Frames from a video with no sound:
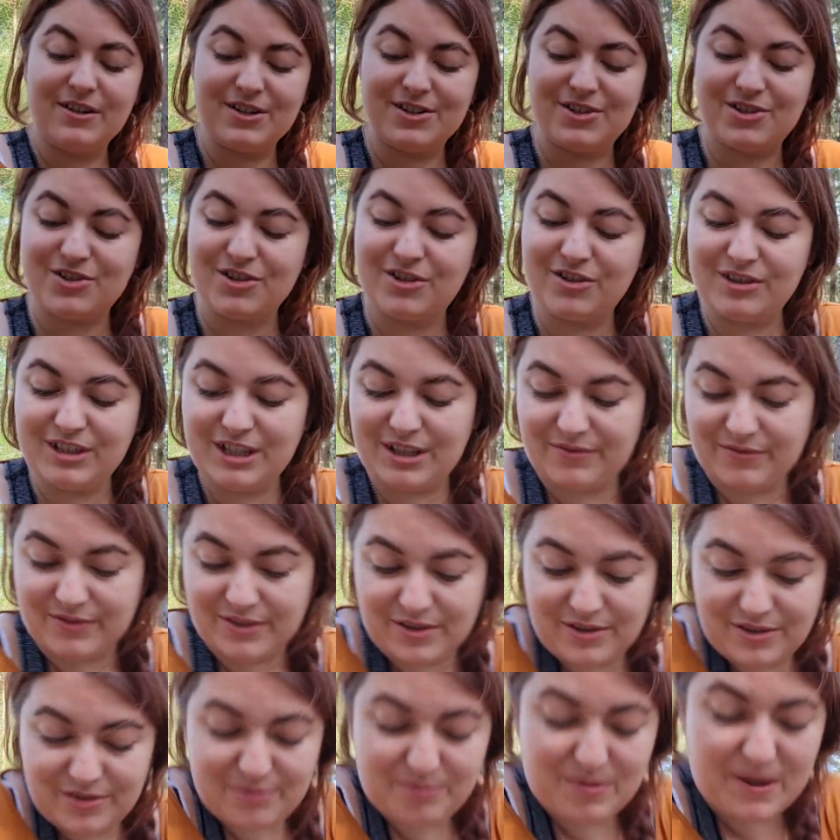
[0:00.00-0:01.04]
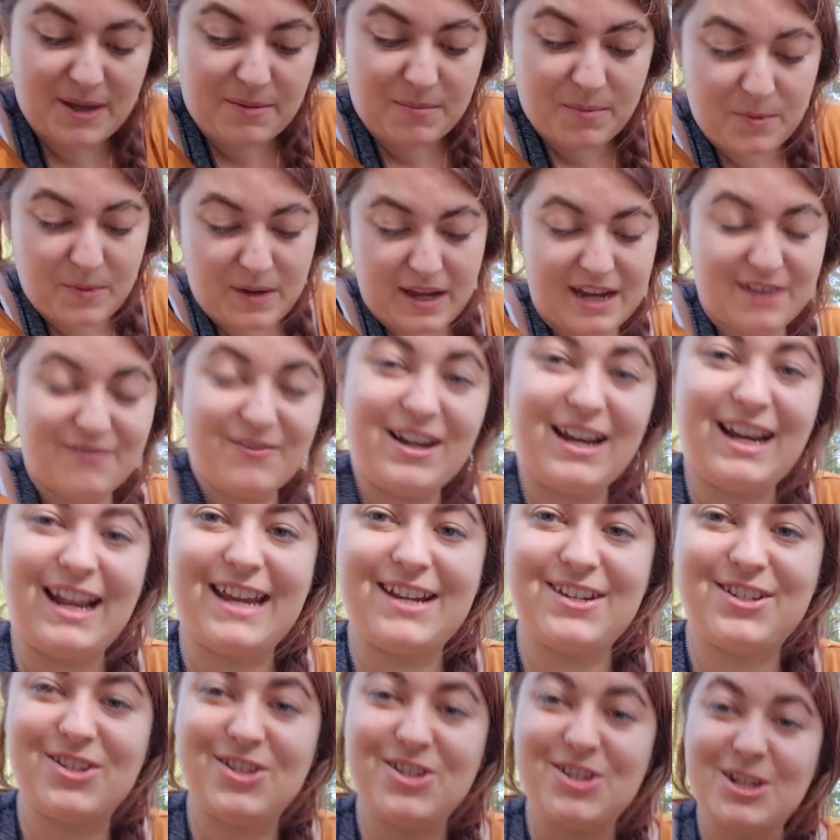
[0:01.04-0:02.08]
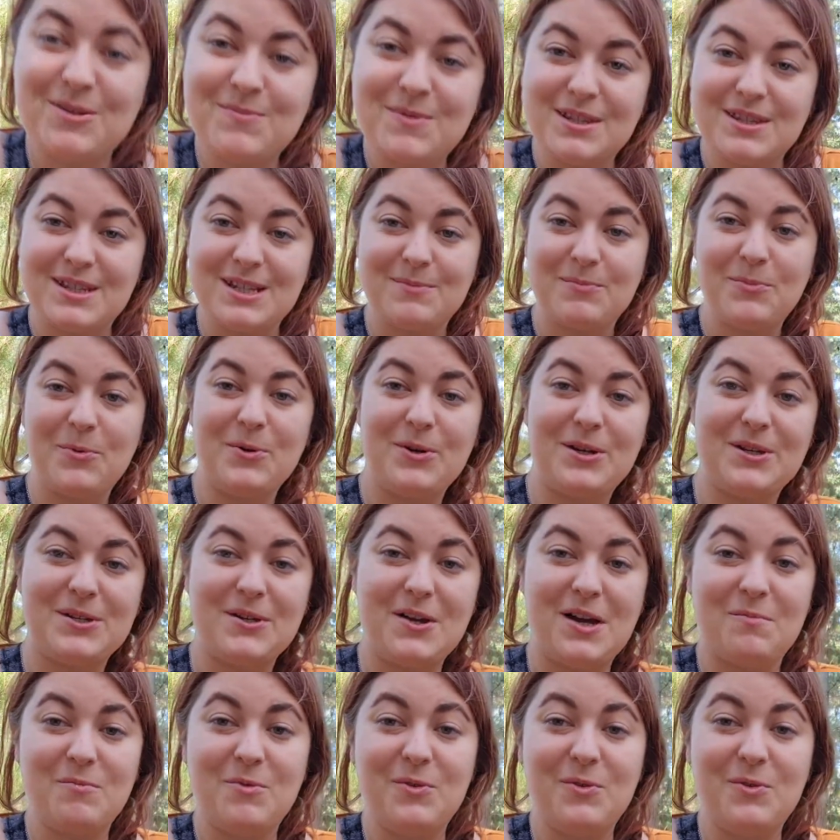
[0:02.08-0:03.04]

strongly for you people in relationships at this point in time,